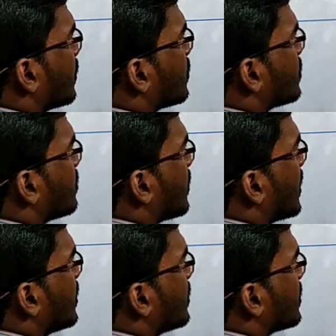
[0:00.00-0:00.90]

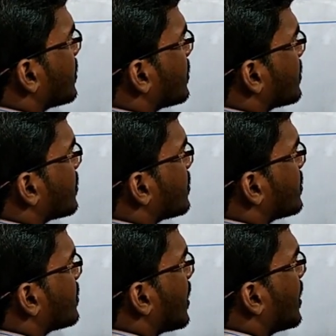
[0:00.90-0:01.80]
cement,
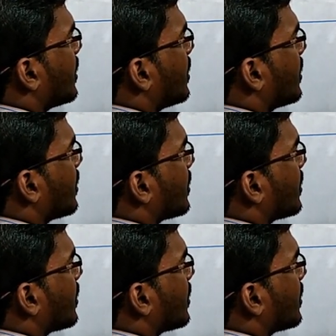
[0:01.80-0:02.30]
sand,